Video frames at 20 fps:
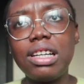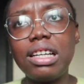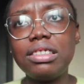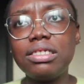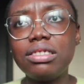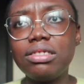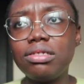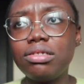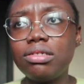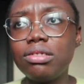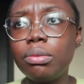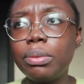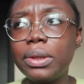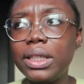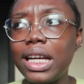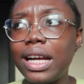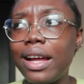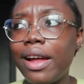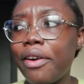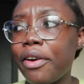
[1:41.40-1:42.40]
I don't know,
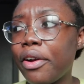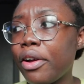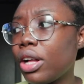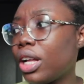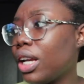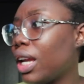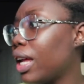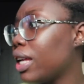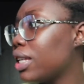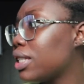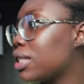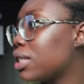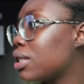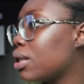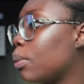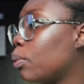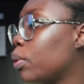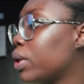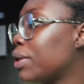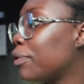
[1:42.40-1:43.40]
nobody I can recognize.
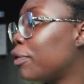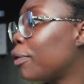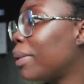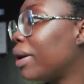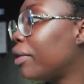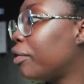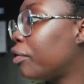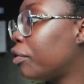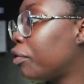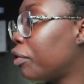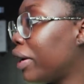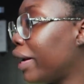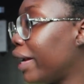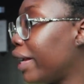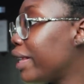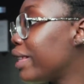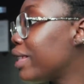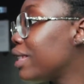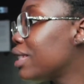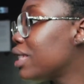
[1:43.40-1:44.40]
So I'm waiting for my
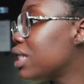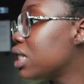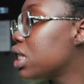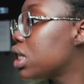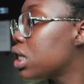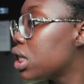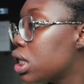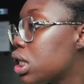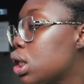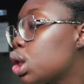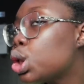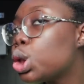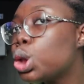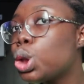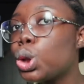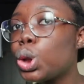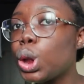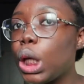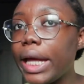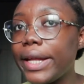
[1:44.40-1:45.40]

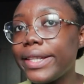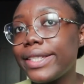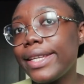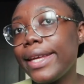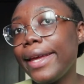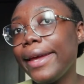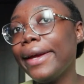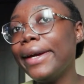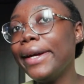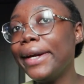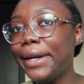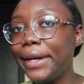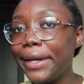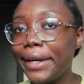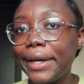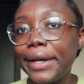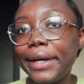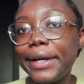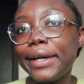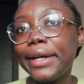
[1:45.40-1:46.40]
friends to get
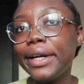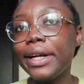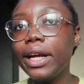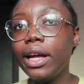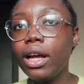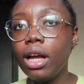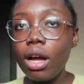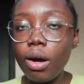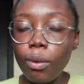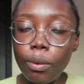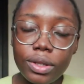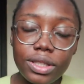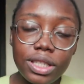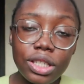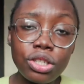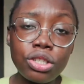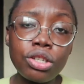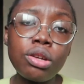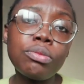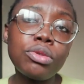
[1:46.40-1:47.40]
here. Once
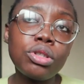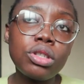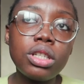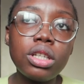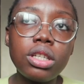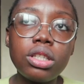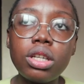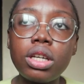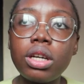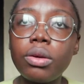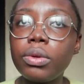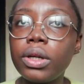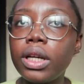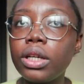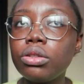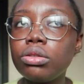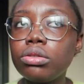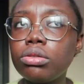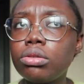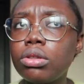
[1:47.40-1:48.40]
I just come today, the other one,
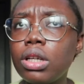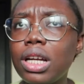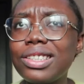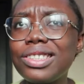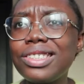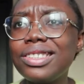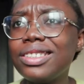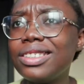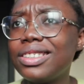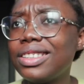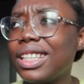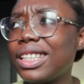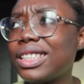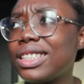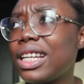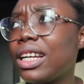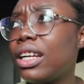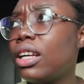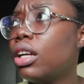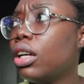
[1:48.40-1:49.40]
I don't know. I think
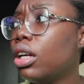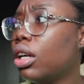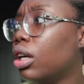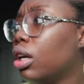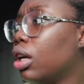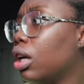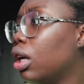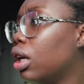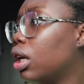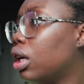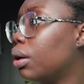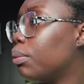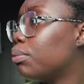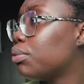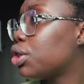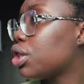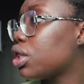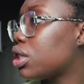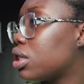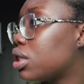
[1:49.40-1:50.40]

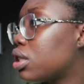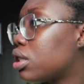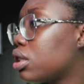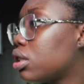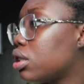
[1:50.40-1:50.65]
it's Dexter.